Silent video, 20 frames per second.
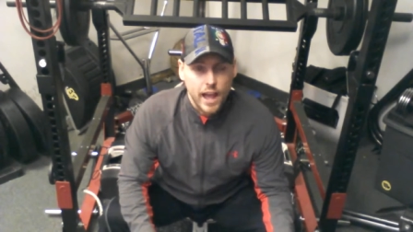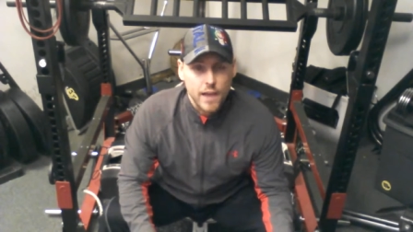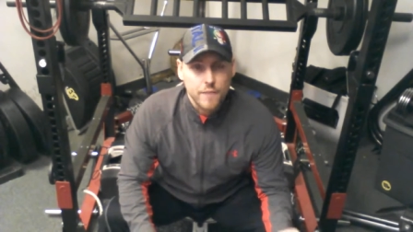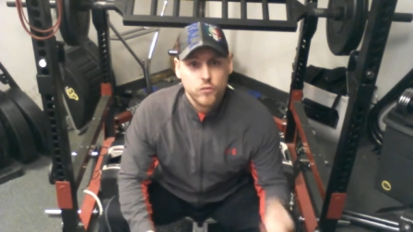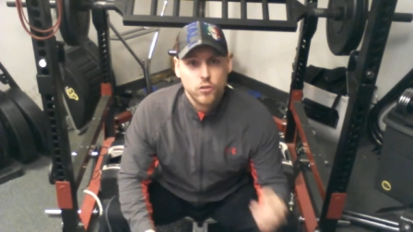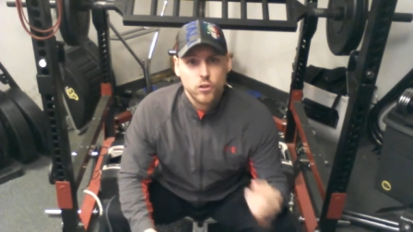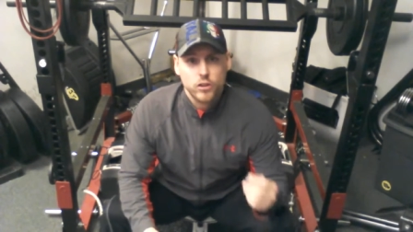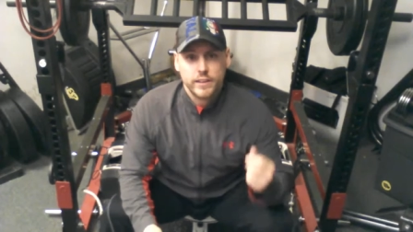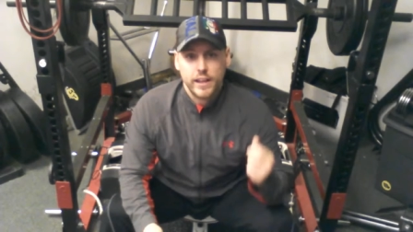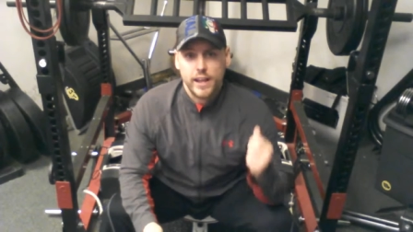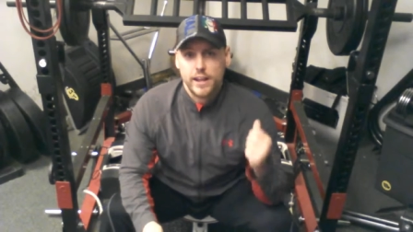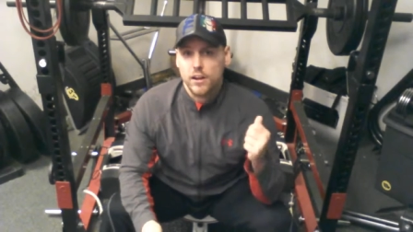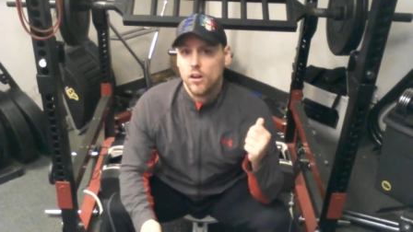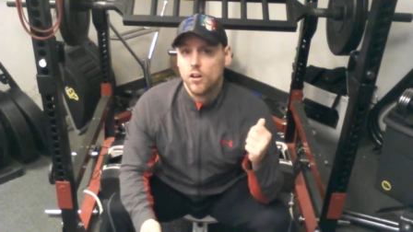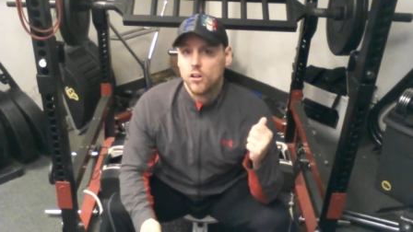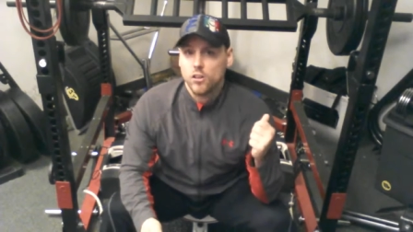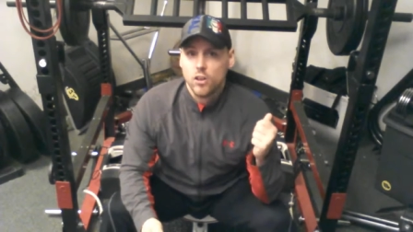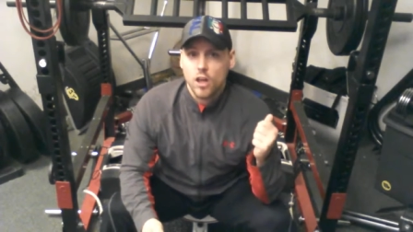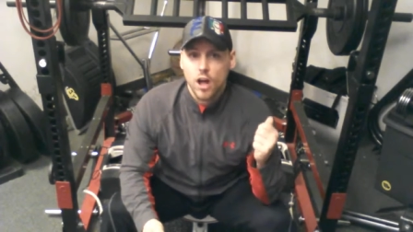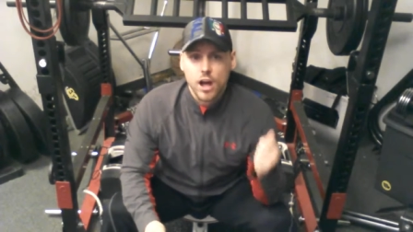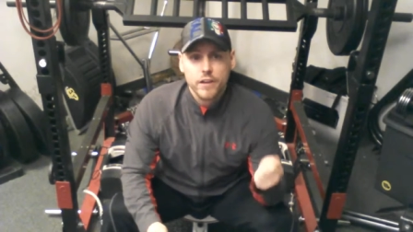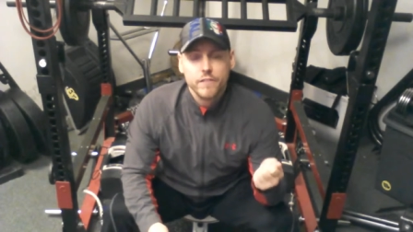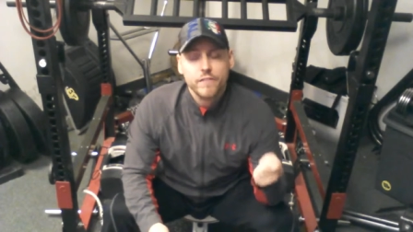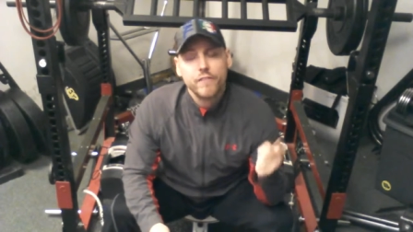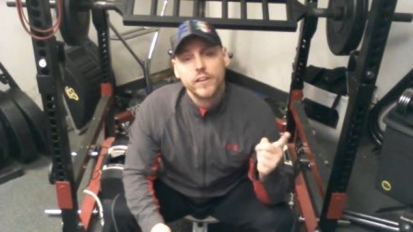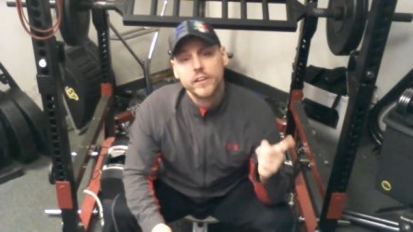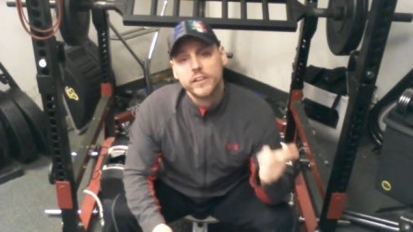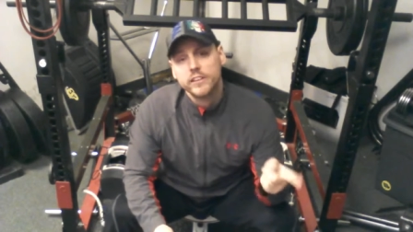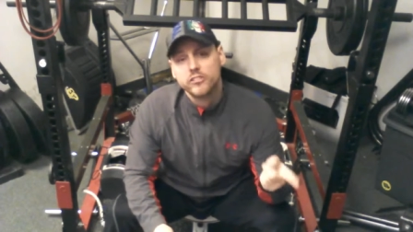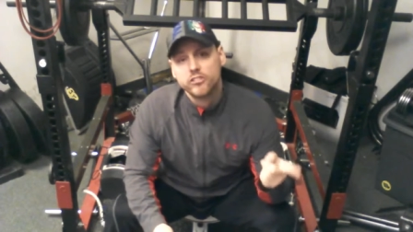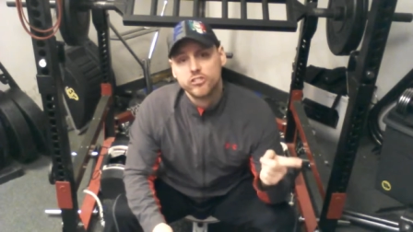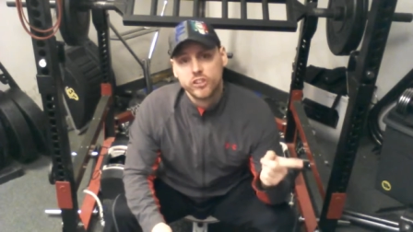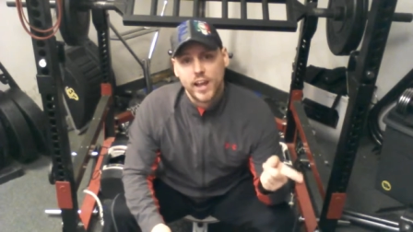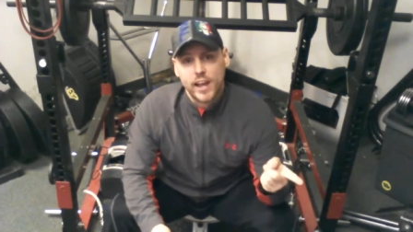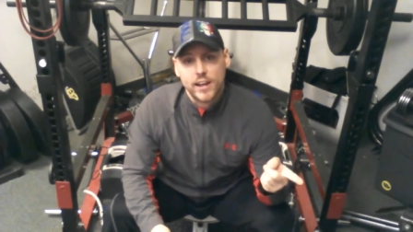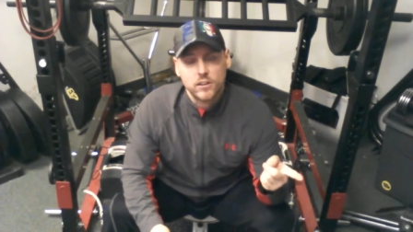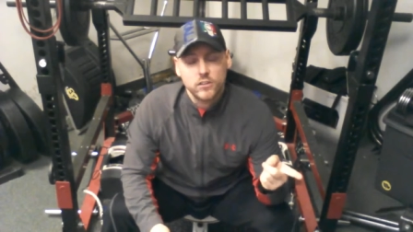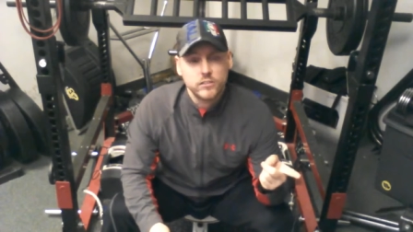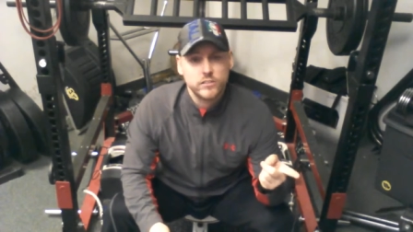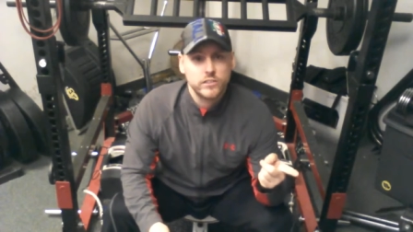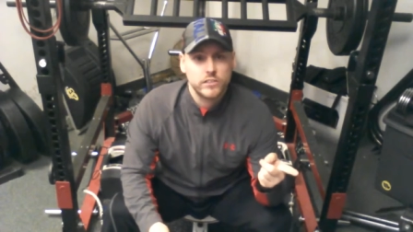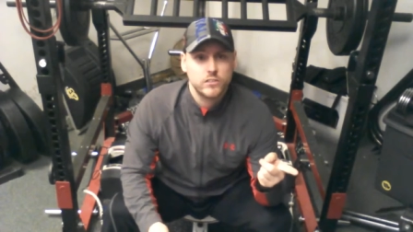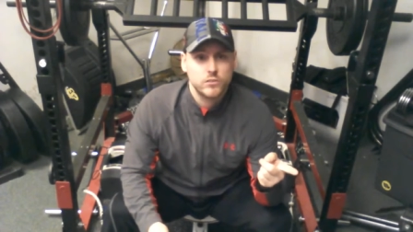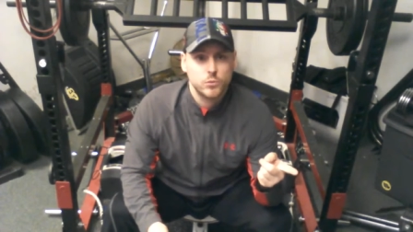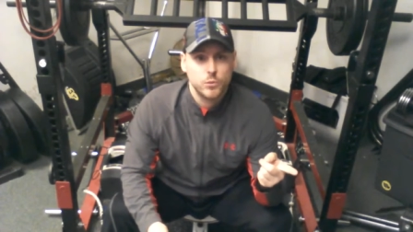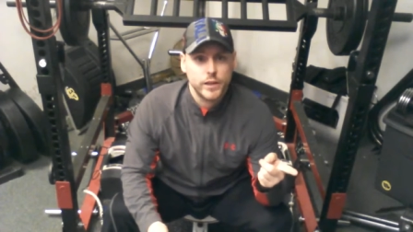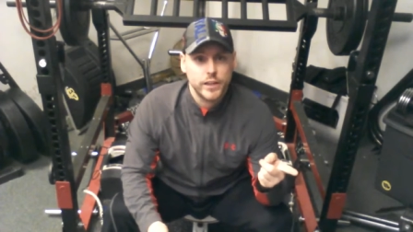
I've looked at a lot of fitness channels this